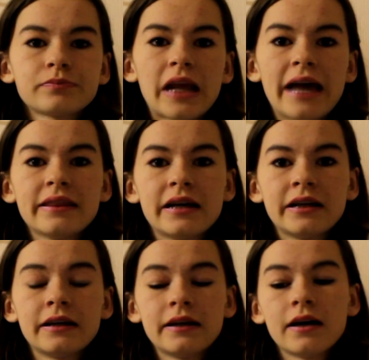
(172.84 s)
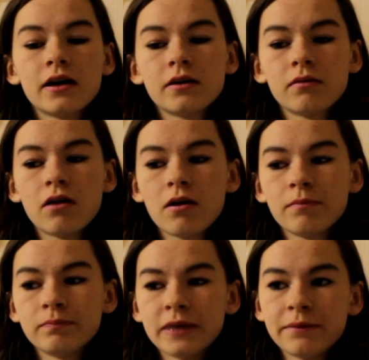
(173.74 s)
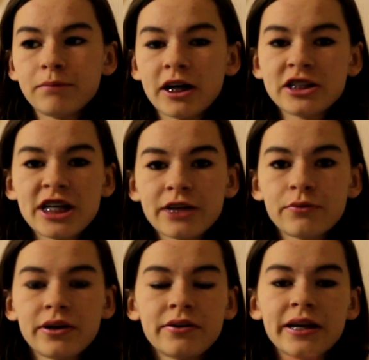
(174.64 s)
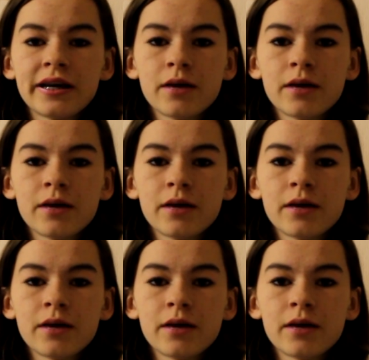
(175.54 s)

And then by January